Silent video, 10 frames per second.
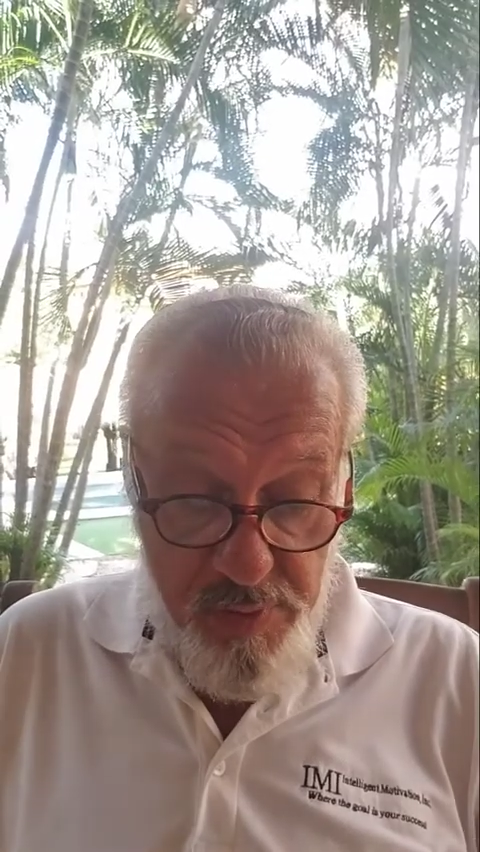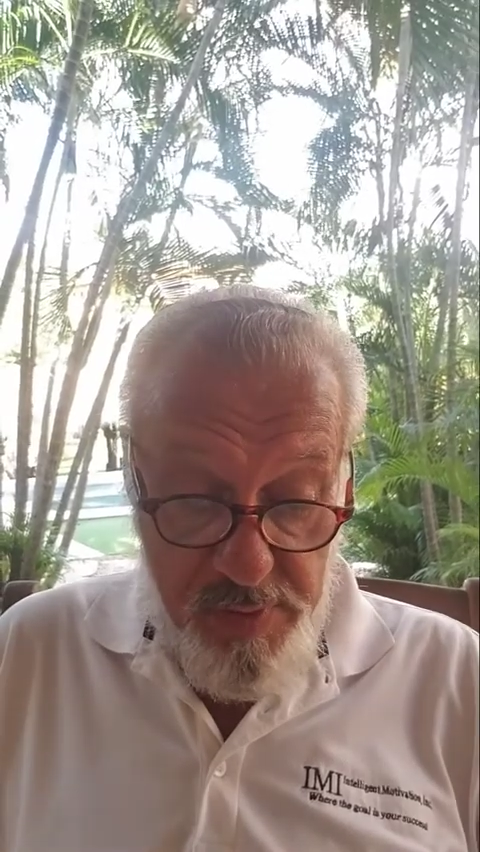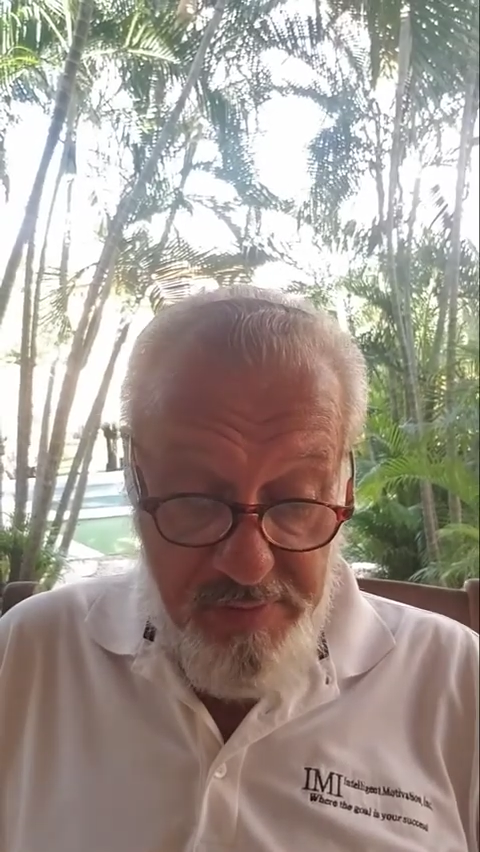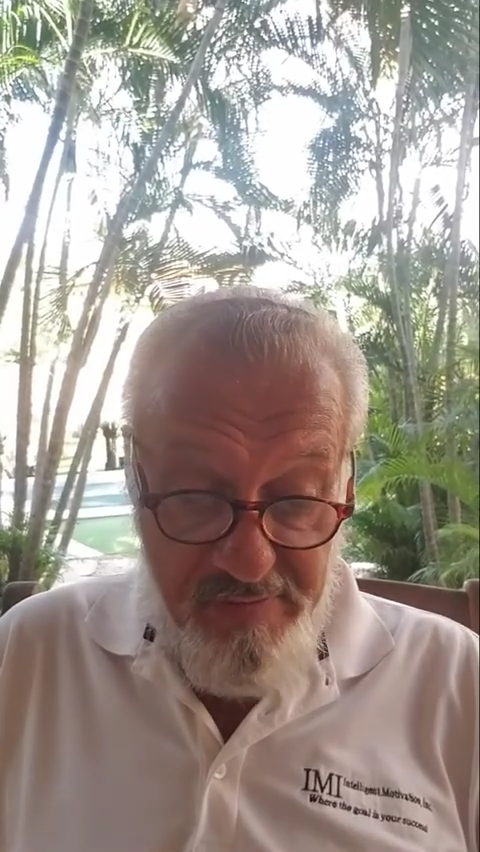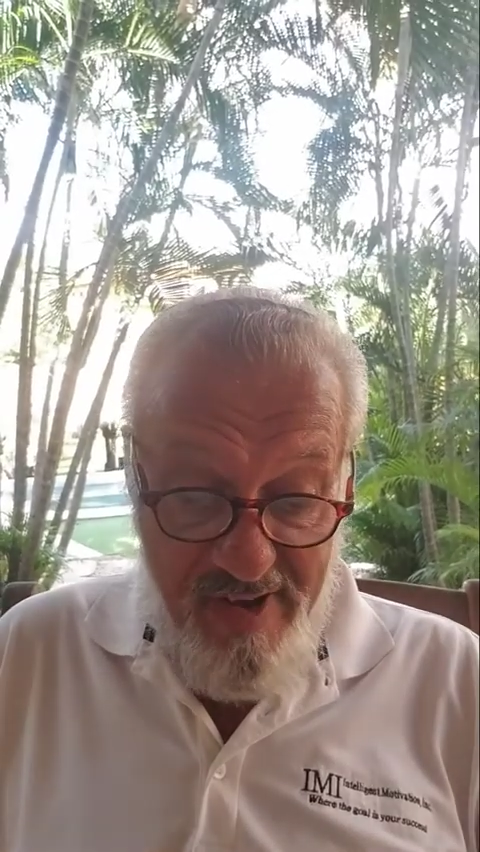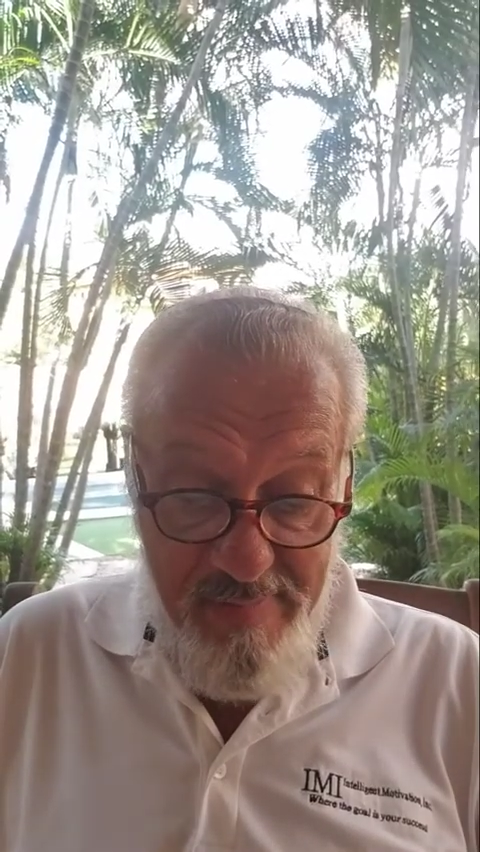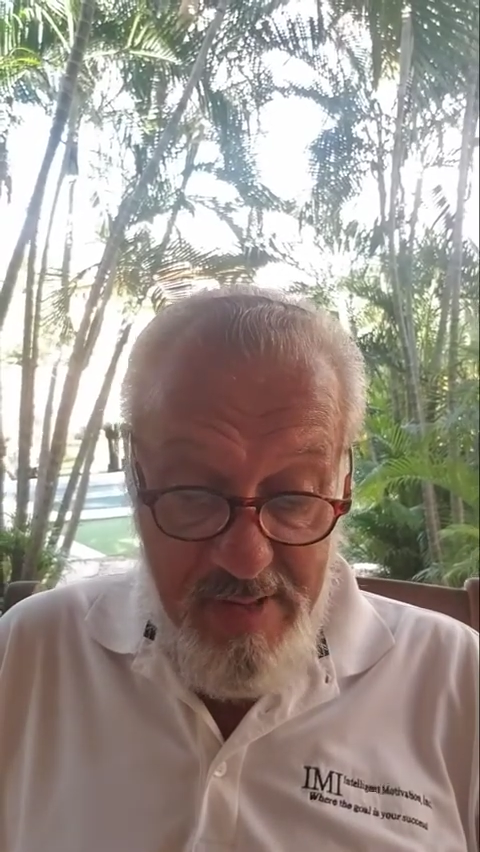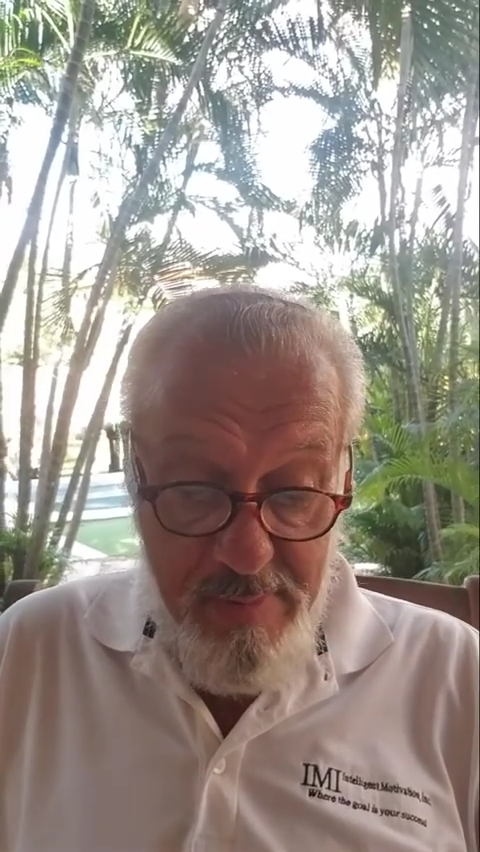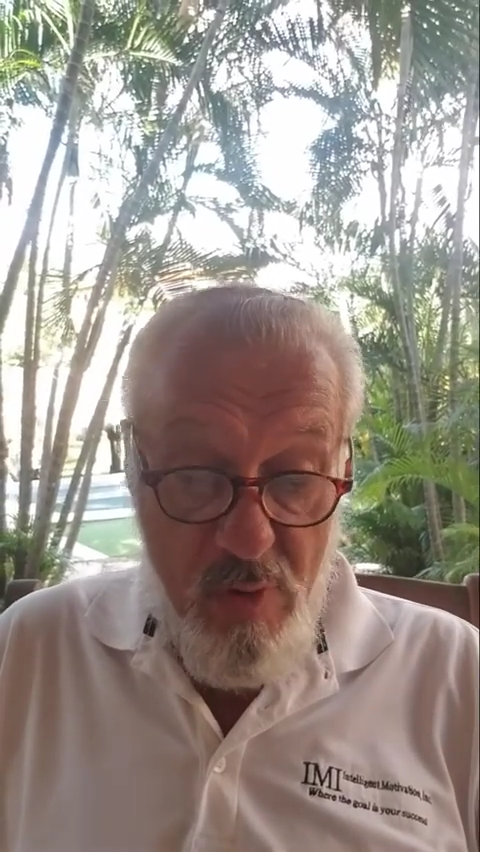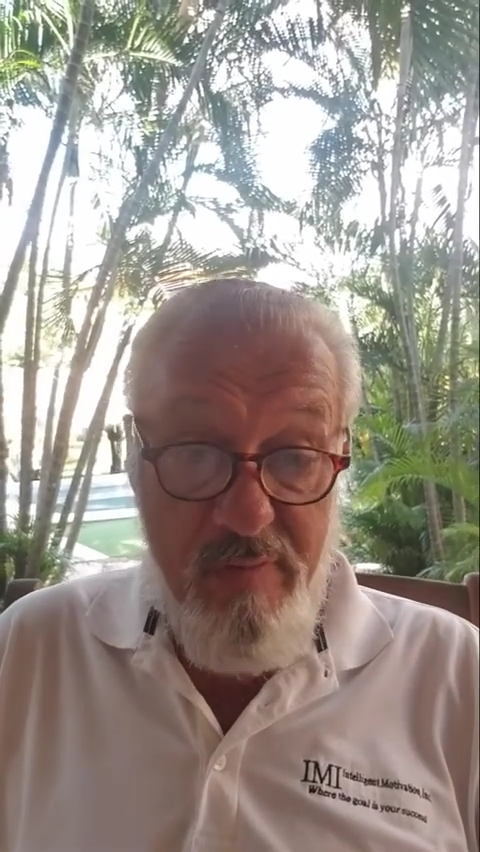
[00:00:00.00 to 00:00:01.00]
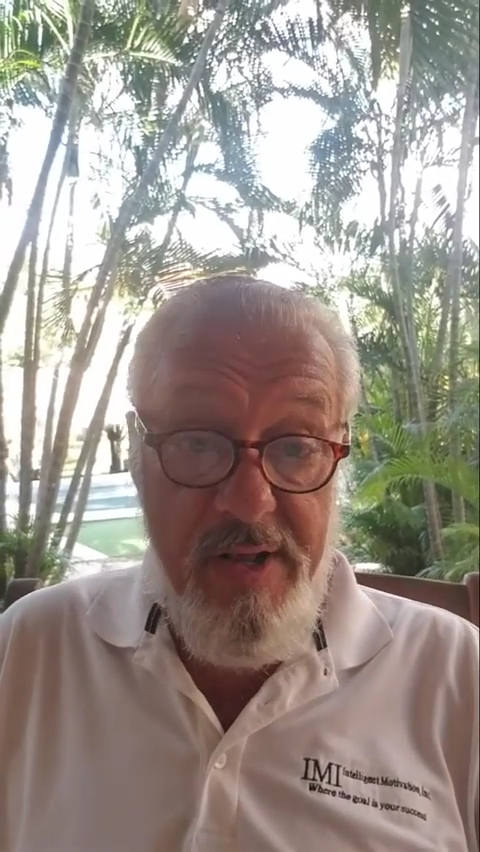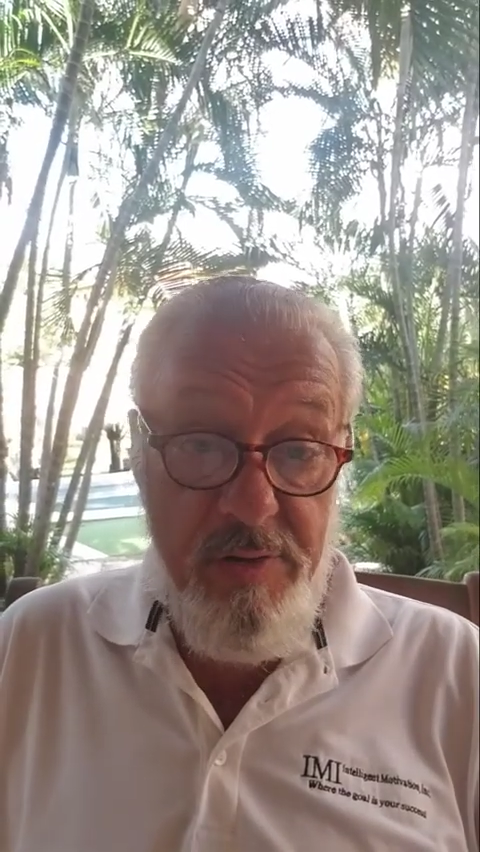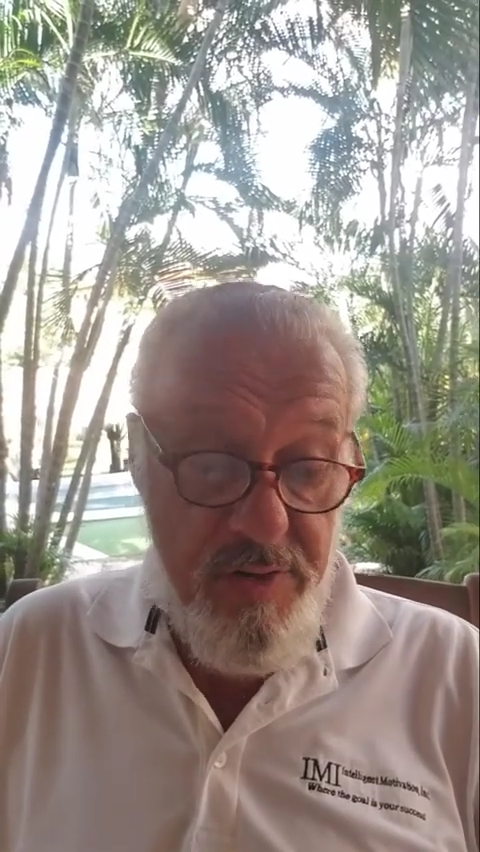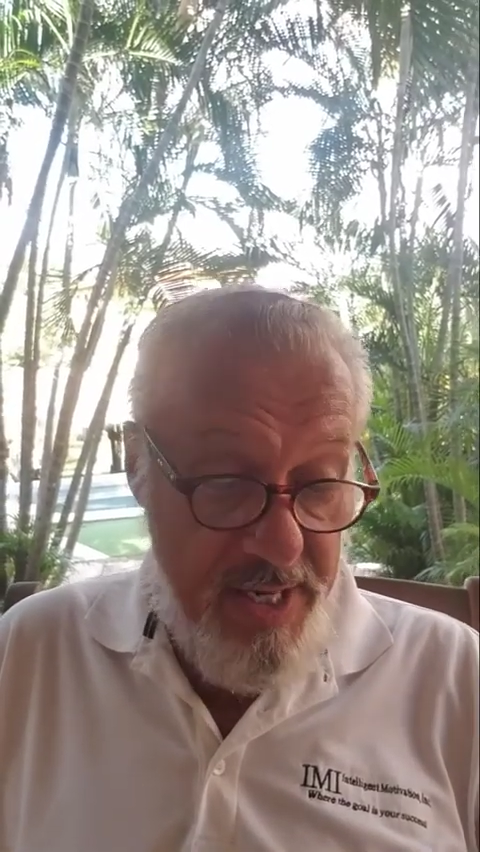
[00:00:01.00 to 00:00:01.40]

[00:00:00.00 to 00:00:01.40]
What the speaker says: with the 5-Minute Motivator today.